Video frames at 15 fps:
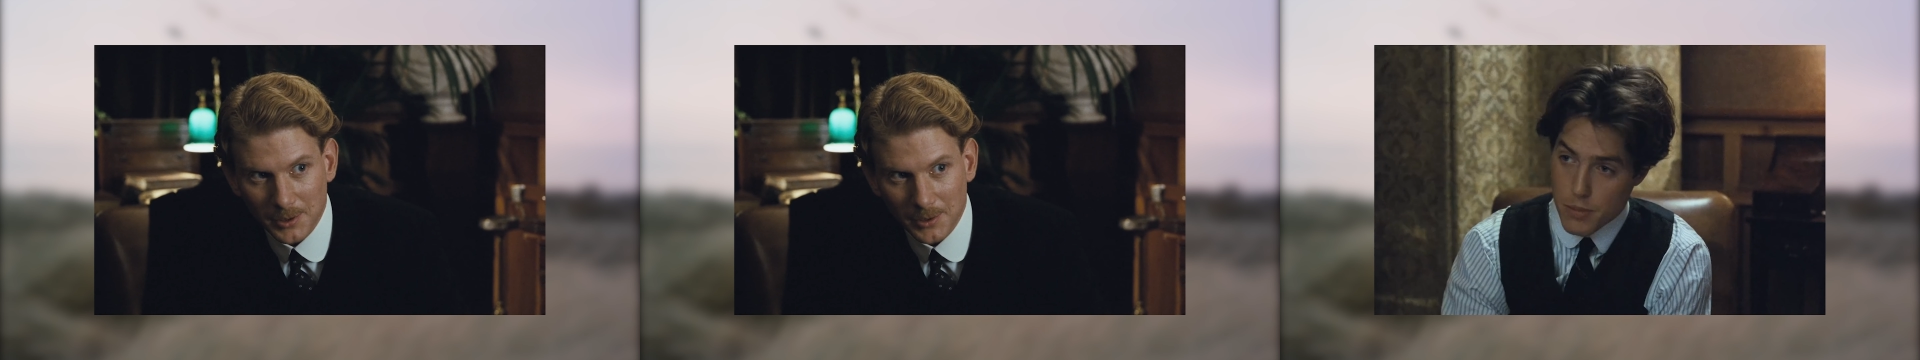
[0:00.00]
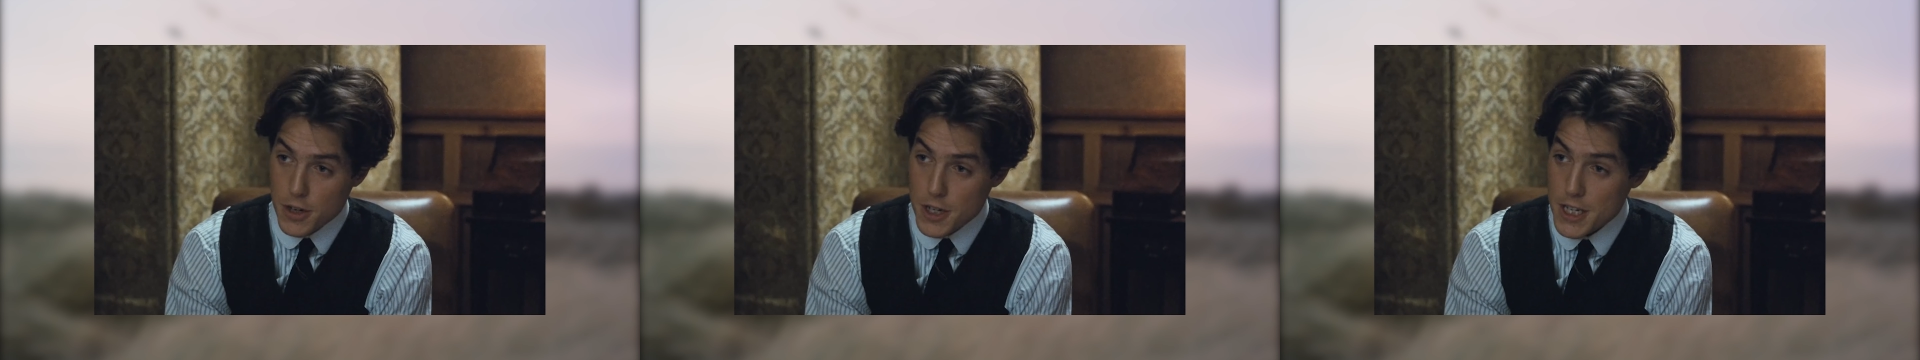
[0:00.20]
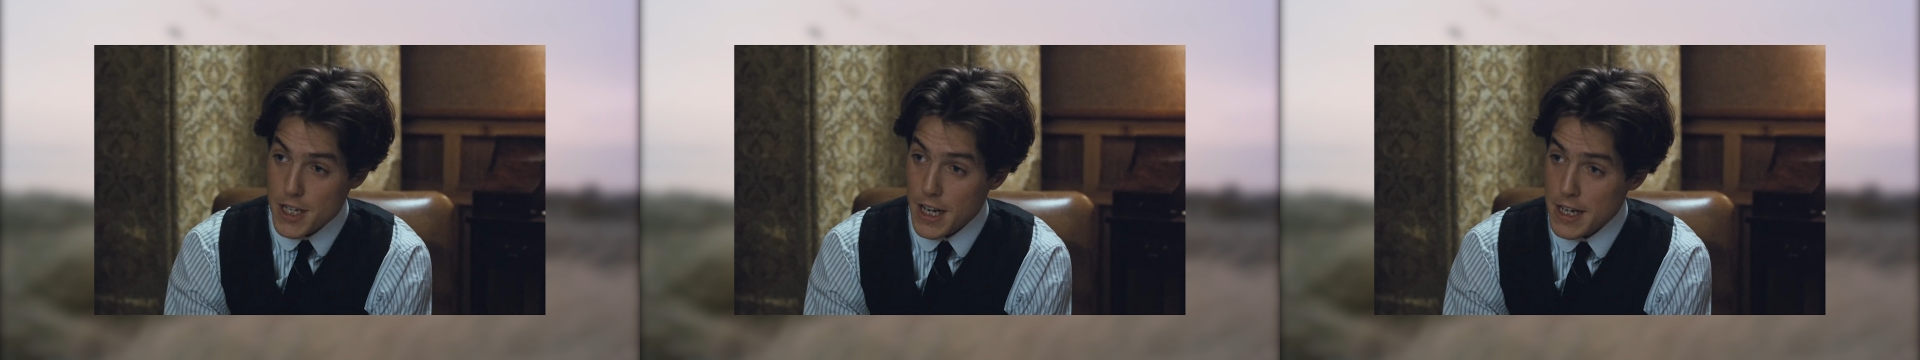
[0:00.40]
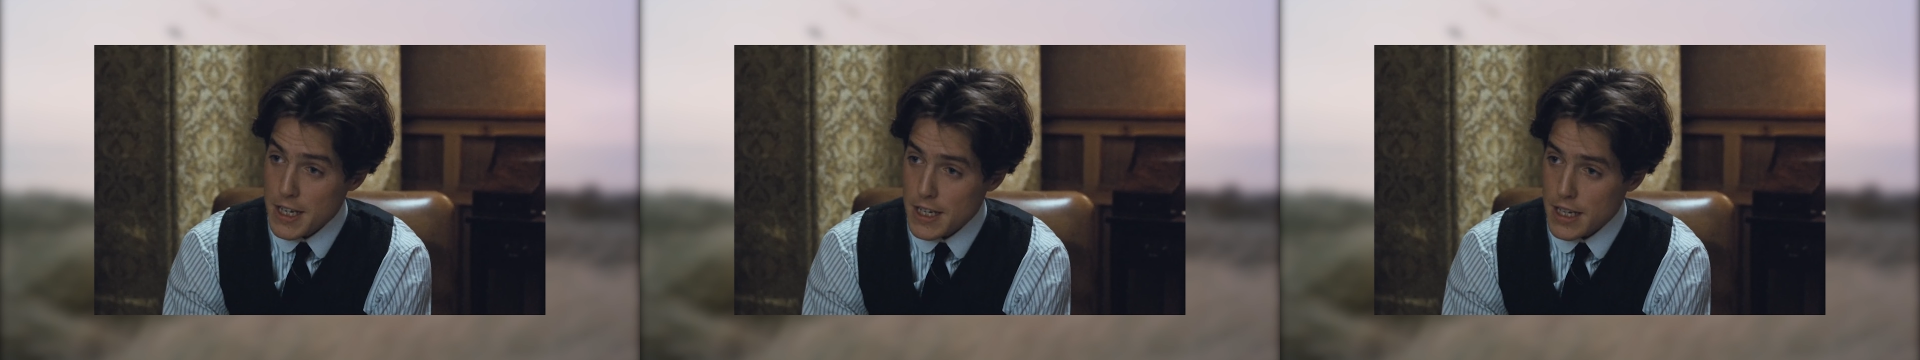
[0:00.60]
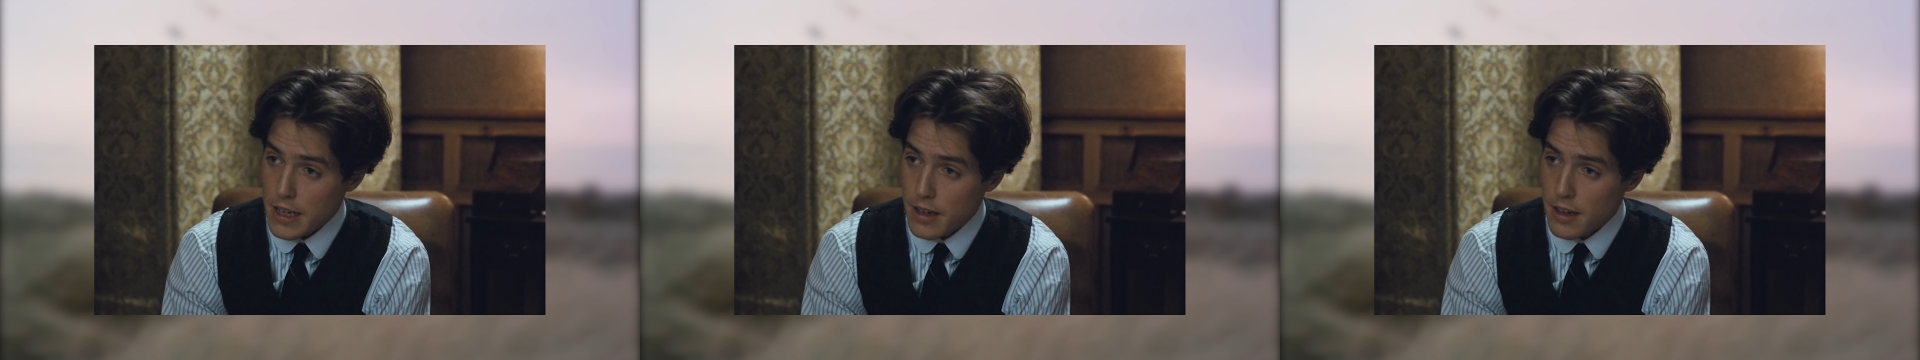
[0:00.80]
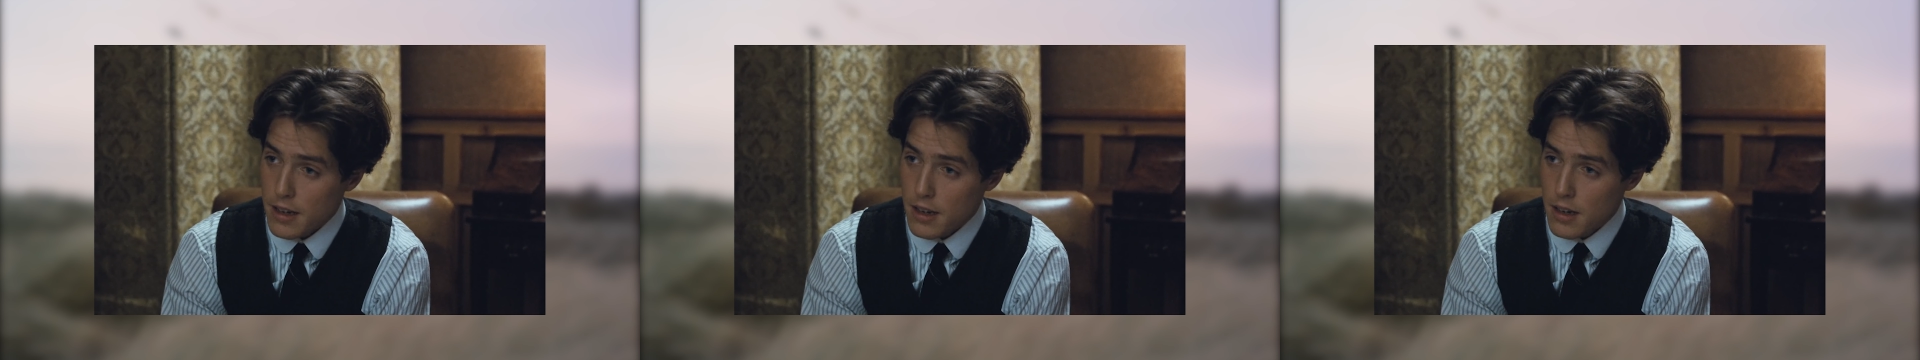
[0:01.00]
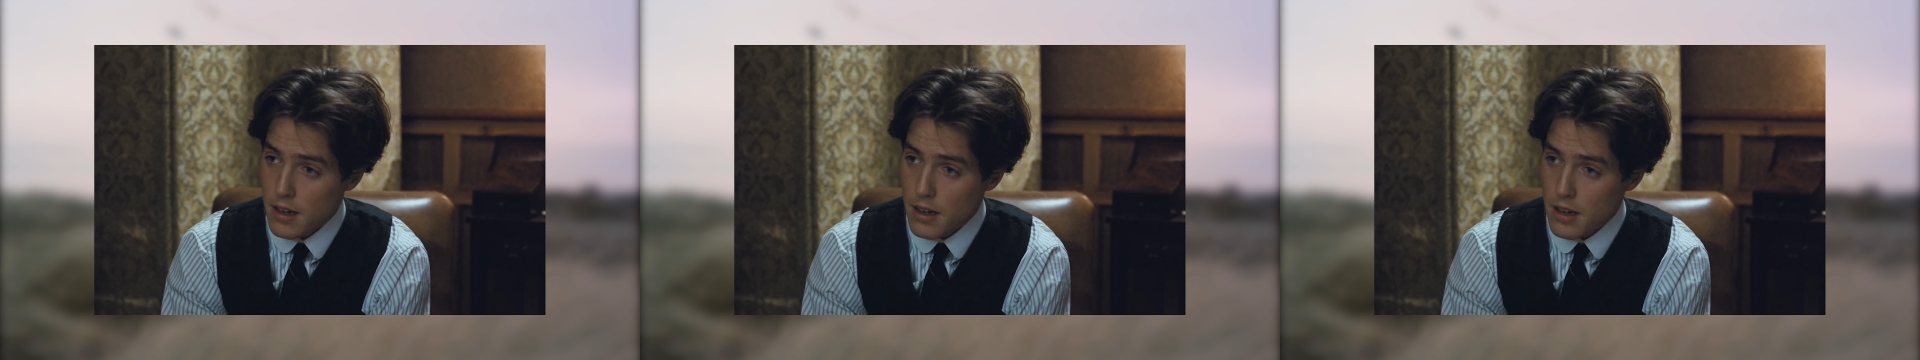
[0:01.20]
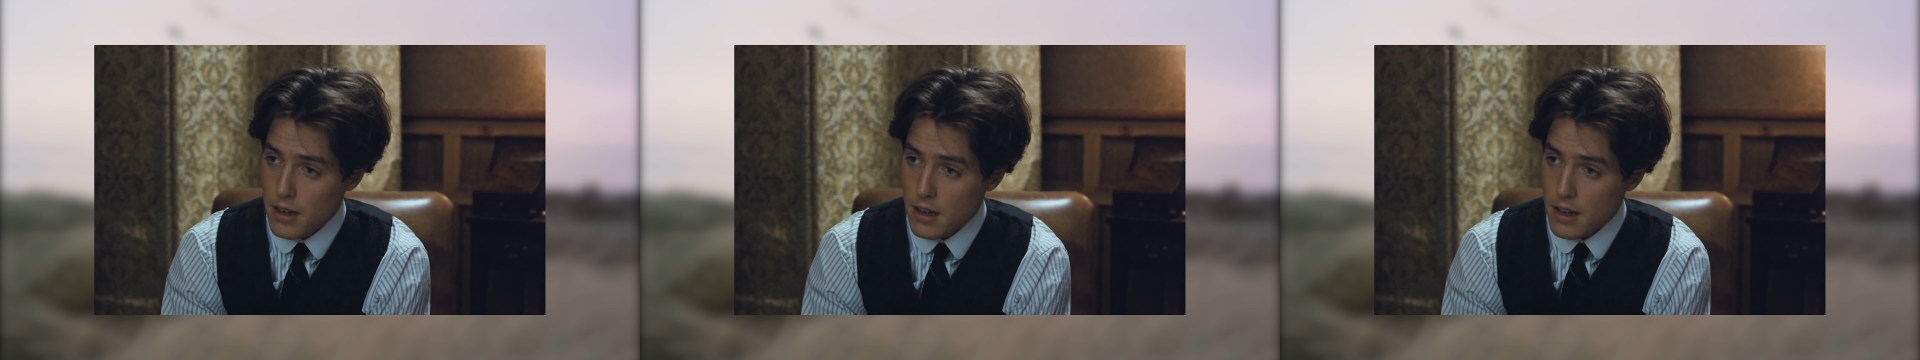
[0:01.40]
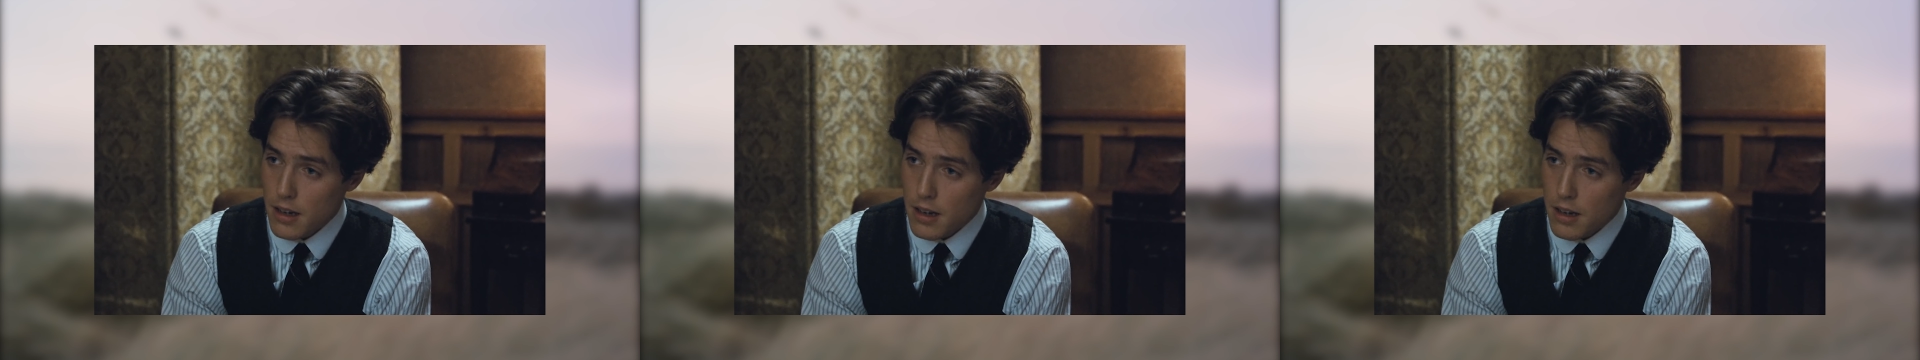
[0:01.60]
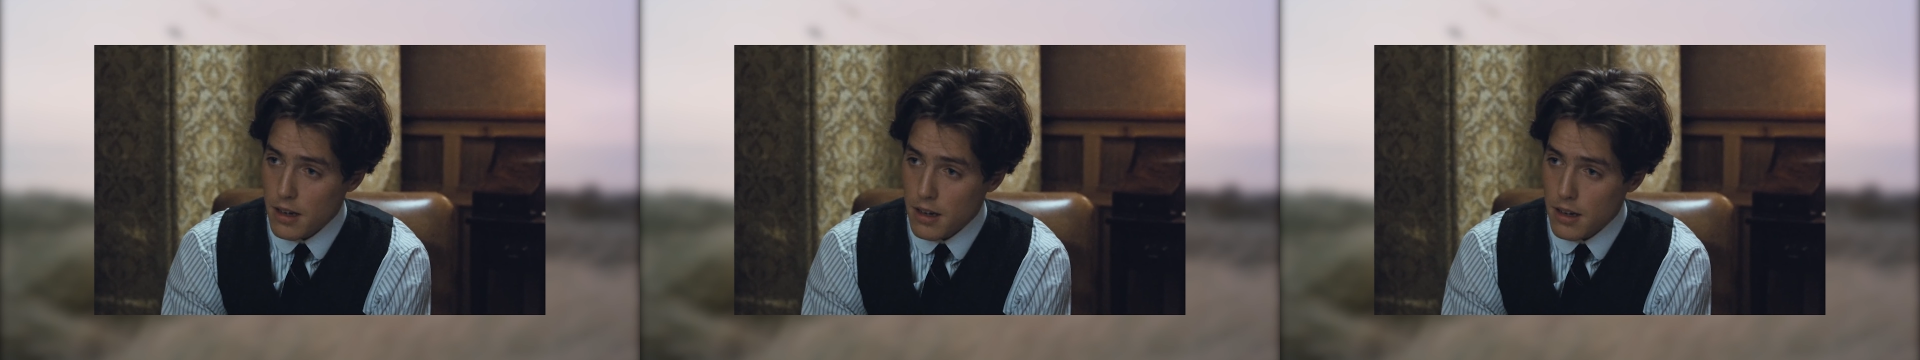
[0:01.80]
and ends the relationship with
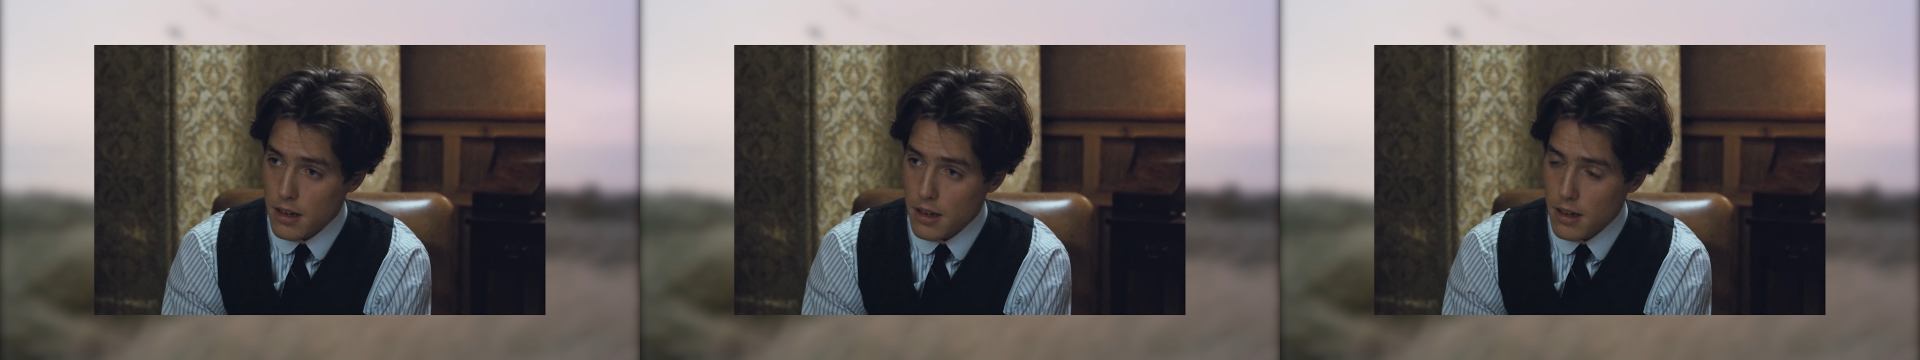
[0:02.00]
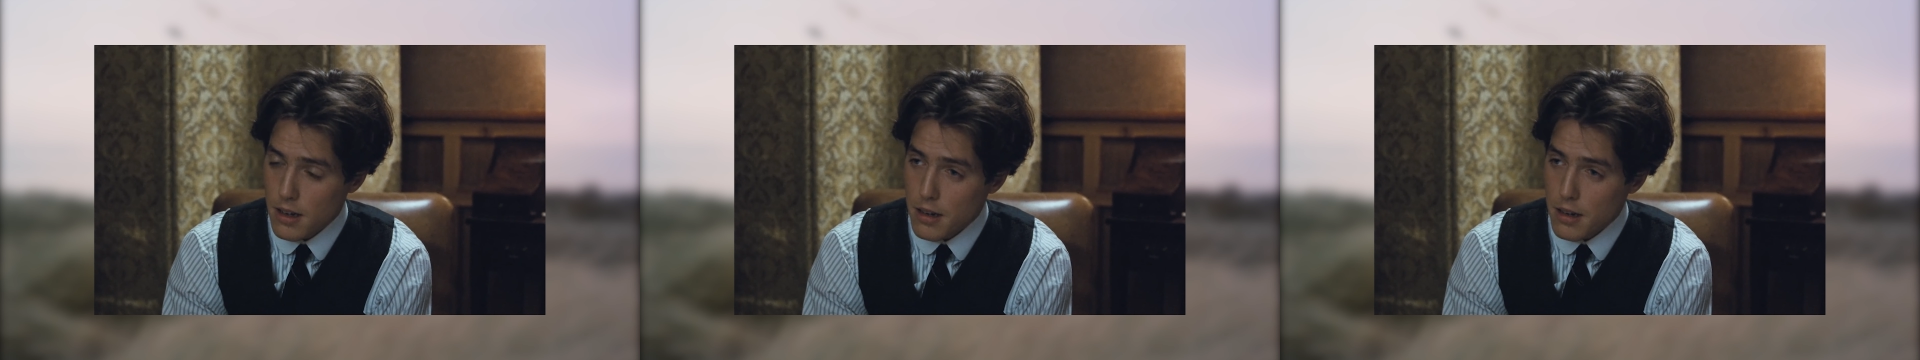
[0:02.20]
Maurice.